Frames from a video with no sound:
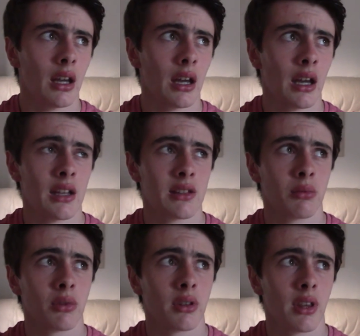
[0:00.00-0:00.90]
as
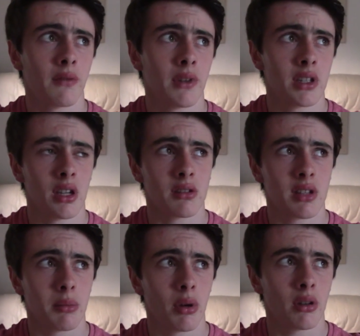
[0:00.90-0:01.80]
one of their videos
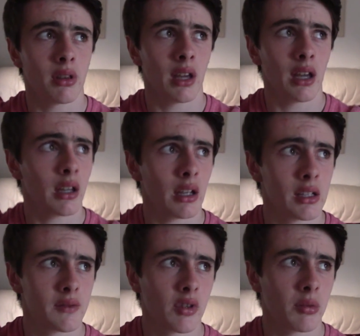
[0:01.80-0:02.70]
they put there, and
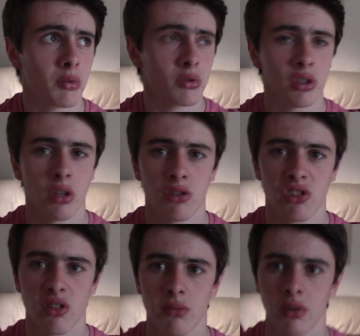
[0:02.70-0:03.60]
it's viewable on
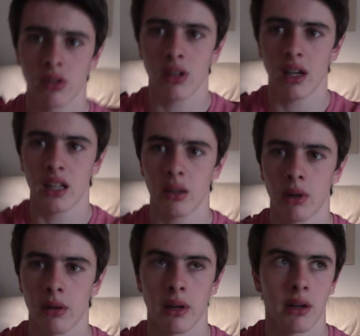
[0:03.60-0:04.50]
YouTube and
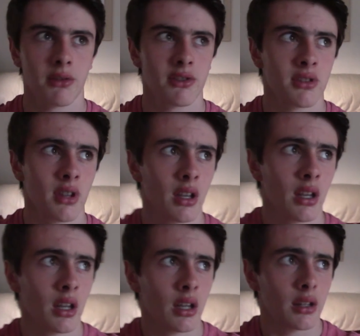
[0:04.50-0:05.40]
anywhere else.
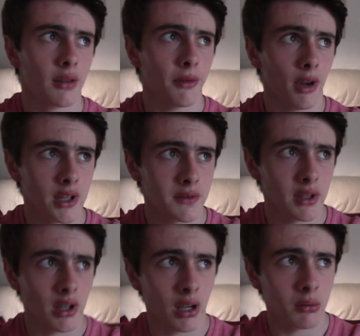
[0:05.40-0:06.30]
The first
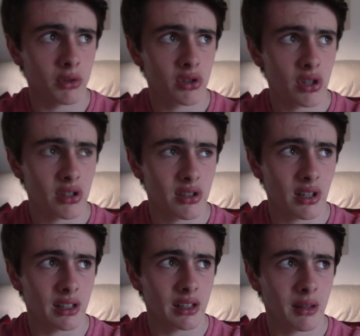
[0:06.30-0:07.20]
video was just a
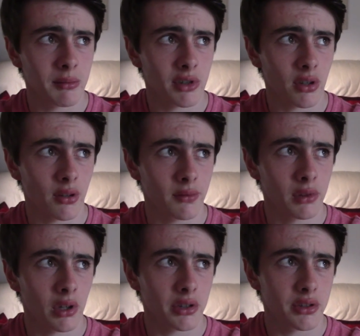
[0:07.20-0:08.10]
glimpse of
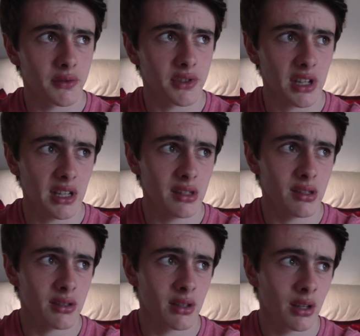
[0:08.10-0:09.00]
looks of
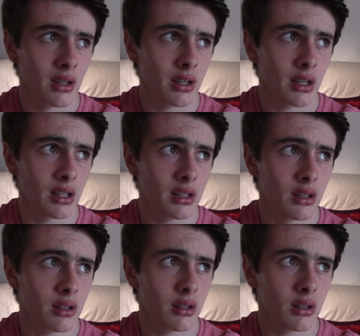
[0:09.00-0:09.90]
scenes
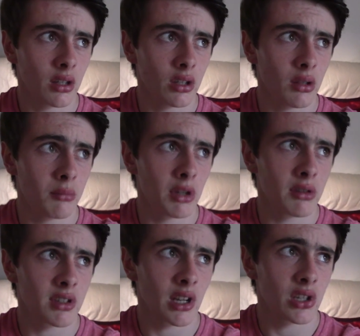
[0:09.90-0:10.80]
in the new
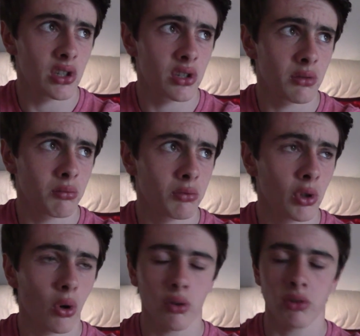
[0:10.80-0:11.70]
Mirror's Edge,
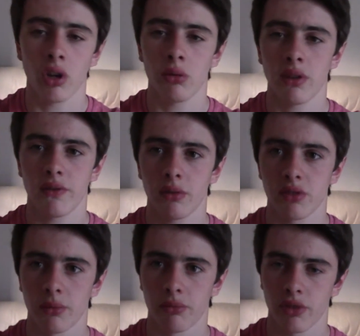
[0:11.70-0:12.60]
not known if it was
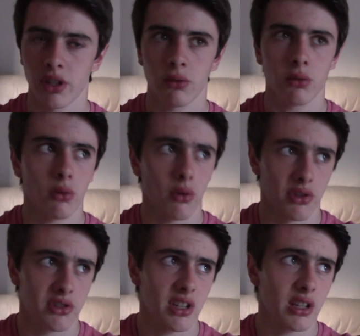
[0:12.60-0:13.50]
a prequel or a
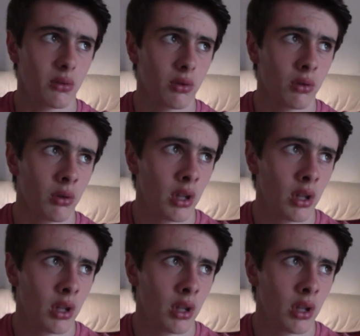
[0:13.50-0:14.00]
sequel.